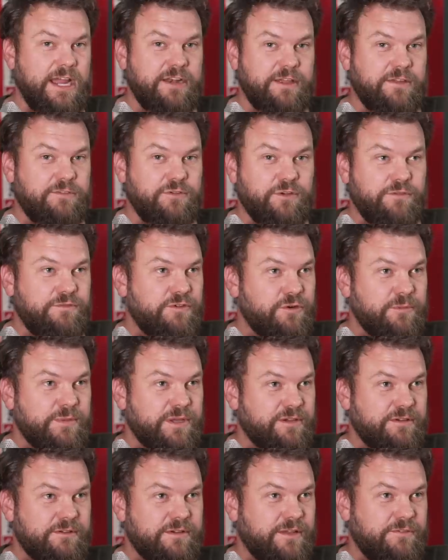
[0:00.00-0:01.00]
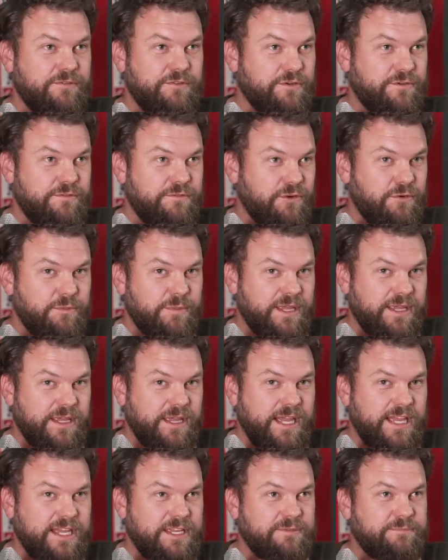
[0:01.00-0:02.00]
if you're filming a
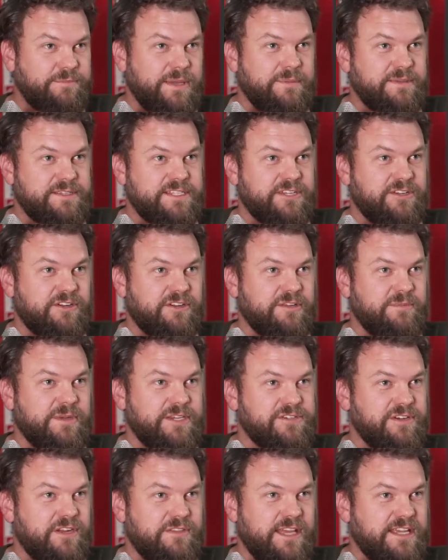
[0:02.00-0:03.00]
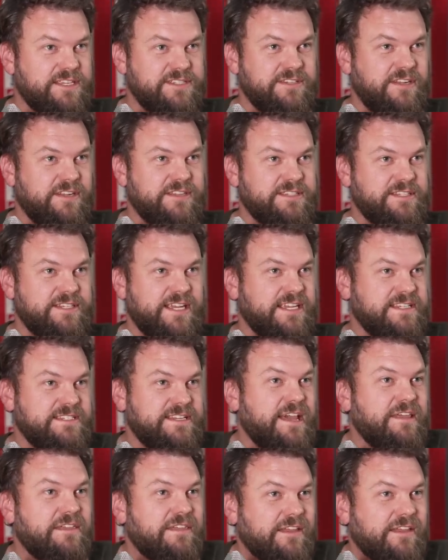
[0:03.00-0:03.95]
BBC documentary, $1,000 a day is nothing.